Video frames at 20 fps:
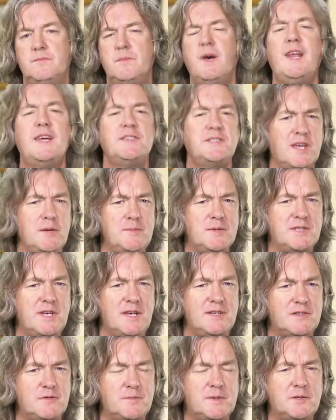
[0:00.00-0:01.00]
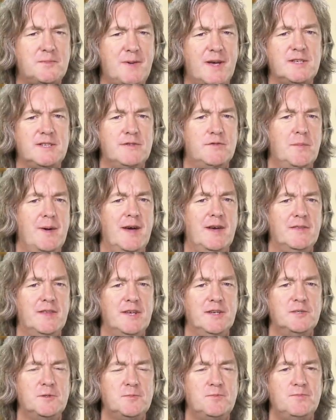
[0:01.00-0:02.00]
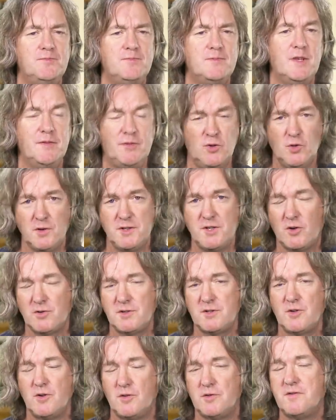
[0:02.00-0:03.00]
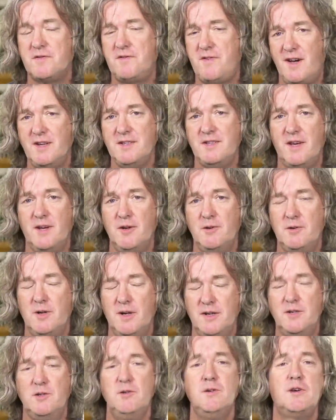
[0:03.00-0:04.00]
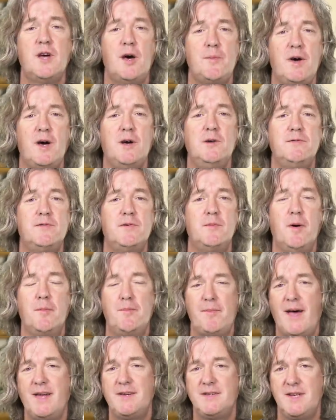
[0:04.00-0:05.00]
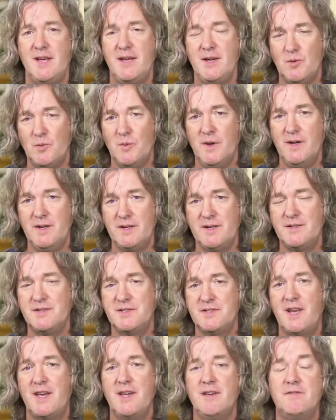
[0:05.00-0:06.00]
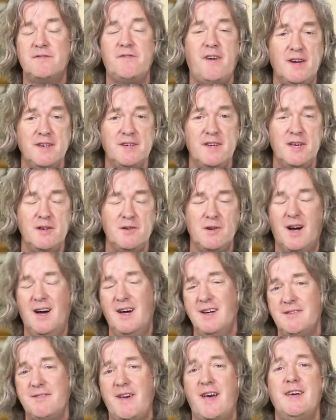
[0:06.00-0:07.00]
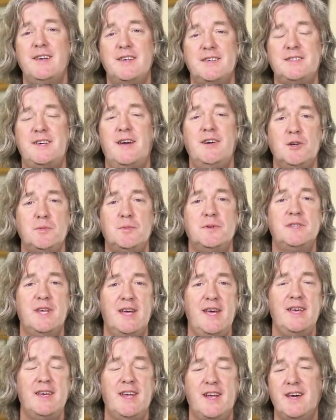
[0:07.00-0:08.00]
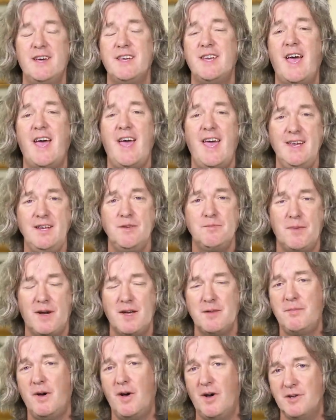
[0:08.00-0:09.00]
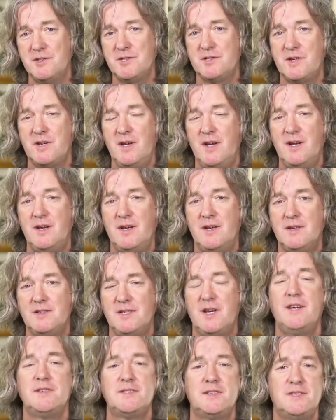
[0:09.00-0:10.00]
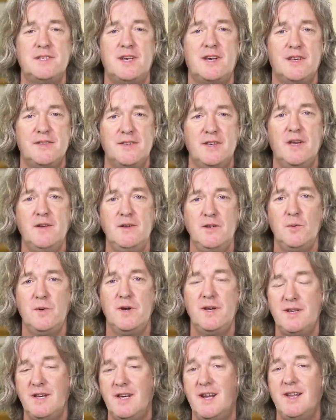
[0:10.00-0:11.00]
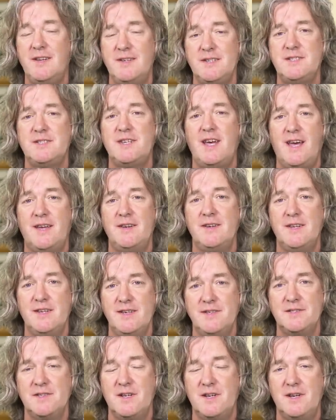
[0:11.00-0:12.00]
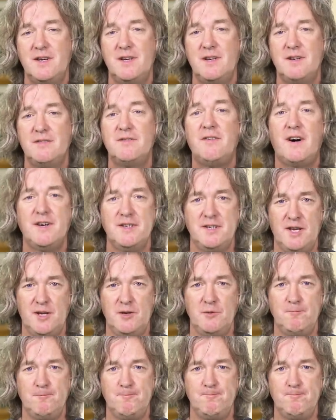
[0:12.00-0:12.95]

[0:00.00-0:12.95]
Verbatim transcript: But let's keep a sense of perspective about this. If your dog's called Fido and you come home from a bad day at work and say, Fido, I've had a terrible day and I hate my boss, chances are the only word he'll understand is Fido.